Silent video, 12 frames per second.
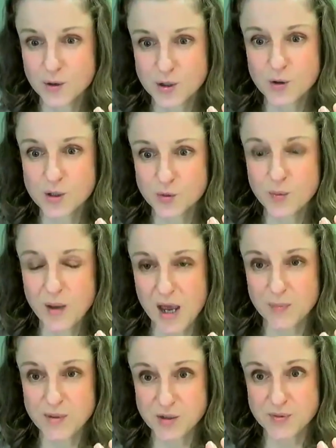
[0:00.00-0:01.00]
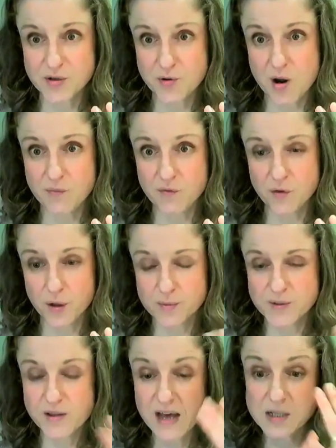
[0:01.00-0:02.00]
that your doctor will be happy to prescribe for
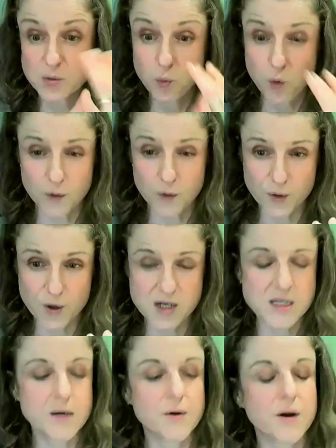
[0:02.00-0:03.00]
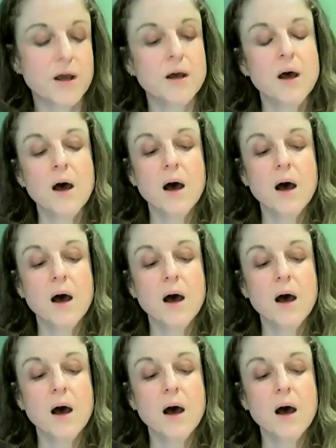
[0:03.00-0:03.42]
you. So that's one criteria.